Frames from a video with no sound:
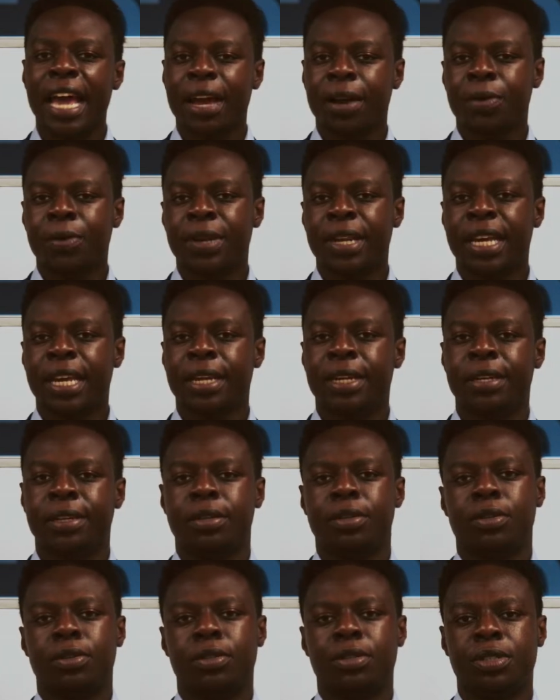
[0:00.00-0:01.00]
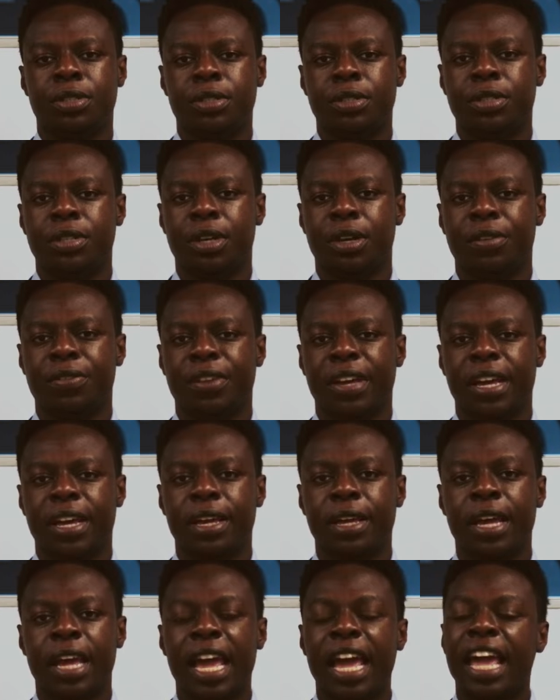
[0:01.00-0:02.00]
equity, and inclusion
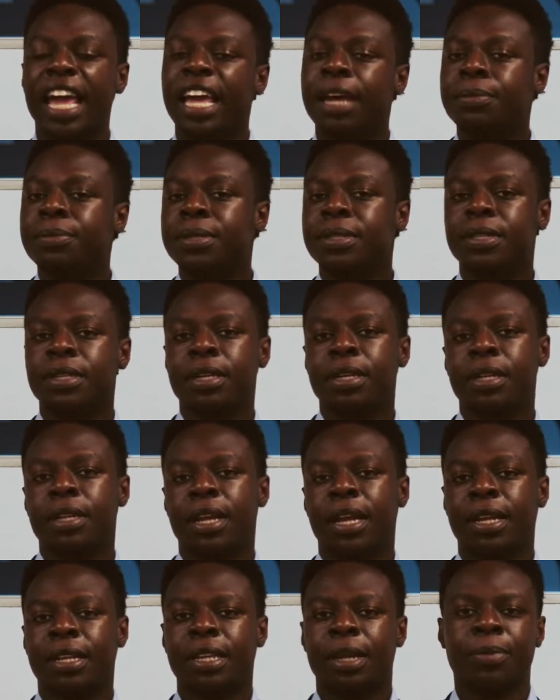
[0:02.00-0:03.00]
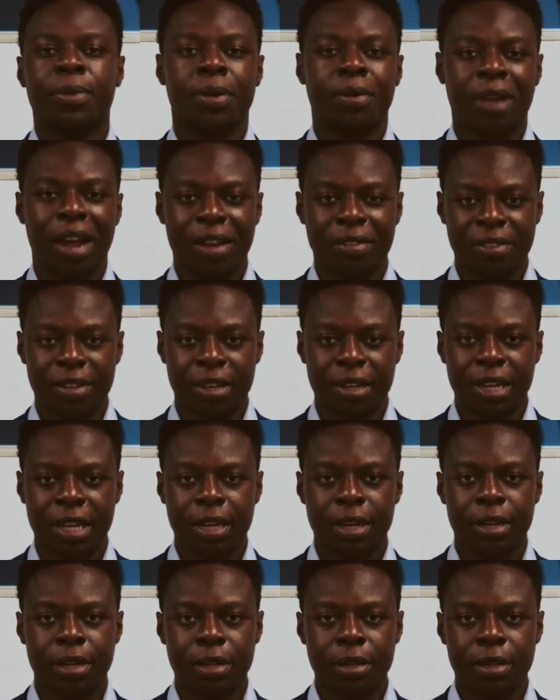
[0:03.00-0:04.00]
survey aims to collect demographic
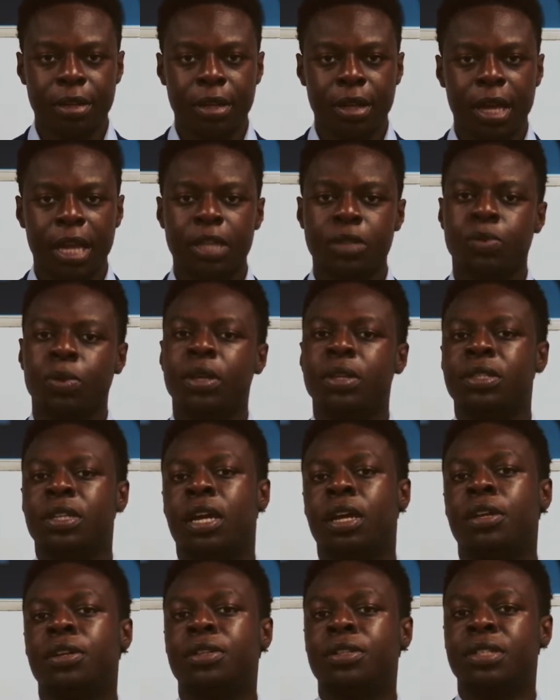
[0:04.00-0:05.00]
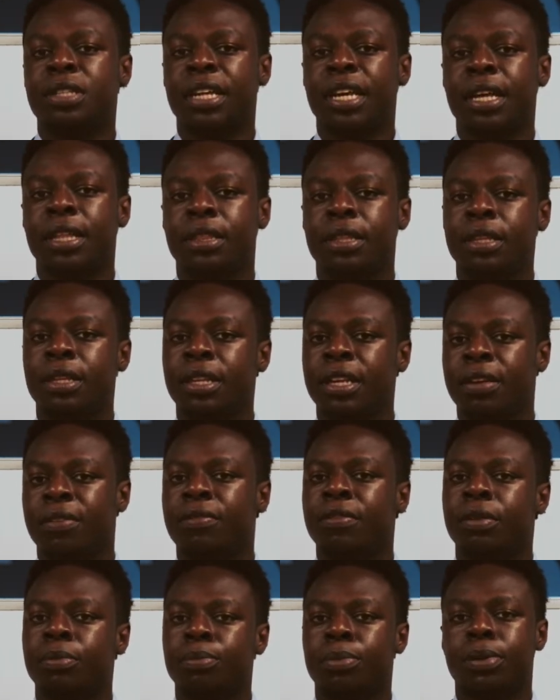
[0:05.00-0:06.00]
data as well as understand the
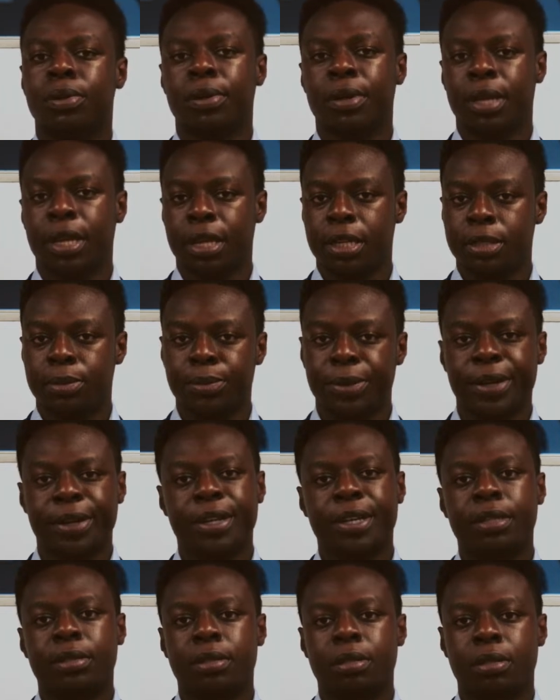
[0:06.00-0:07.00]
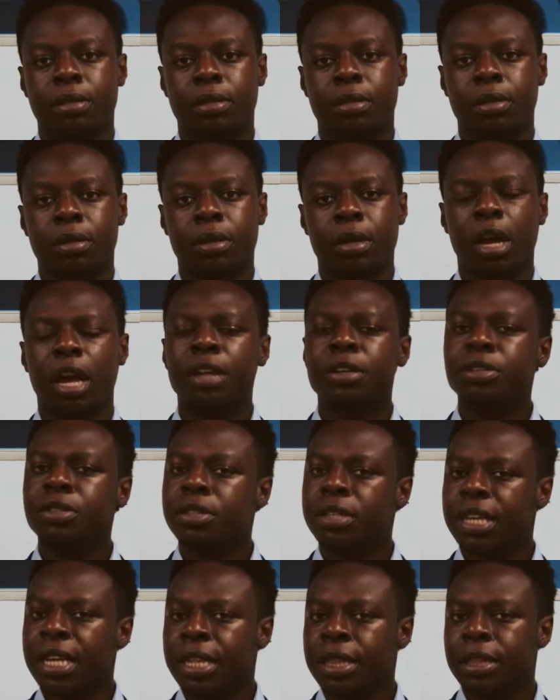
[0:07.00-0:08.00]
lived employee experience.
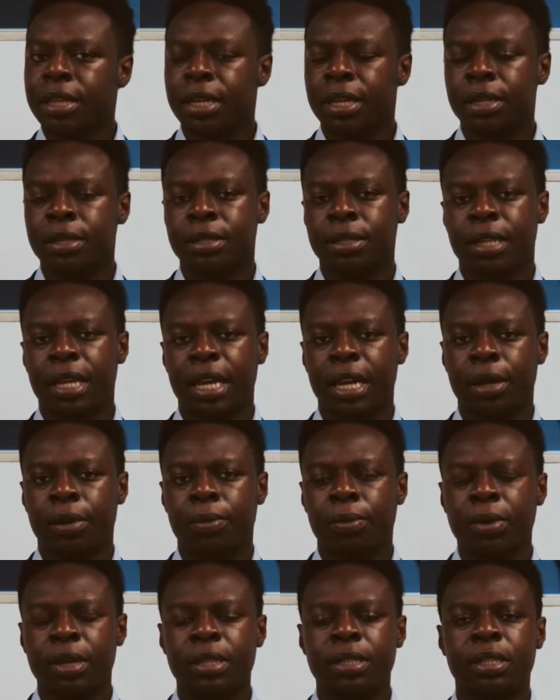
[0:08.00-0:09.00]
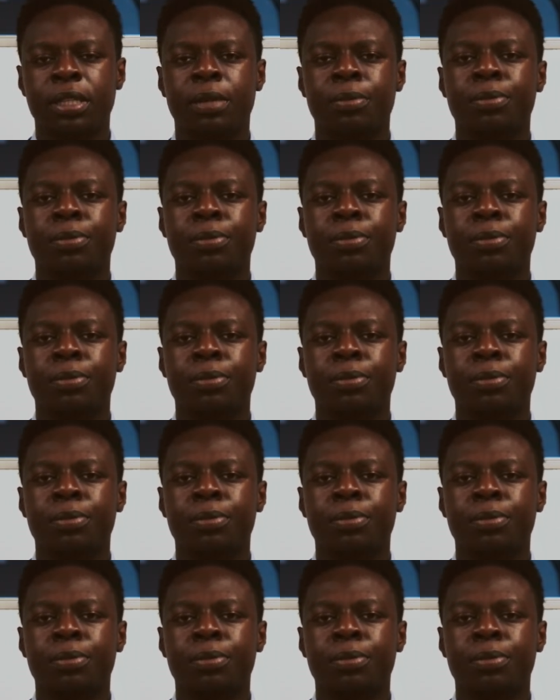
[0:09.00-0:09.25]
Understand things like, what is the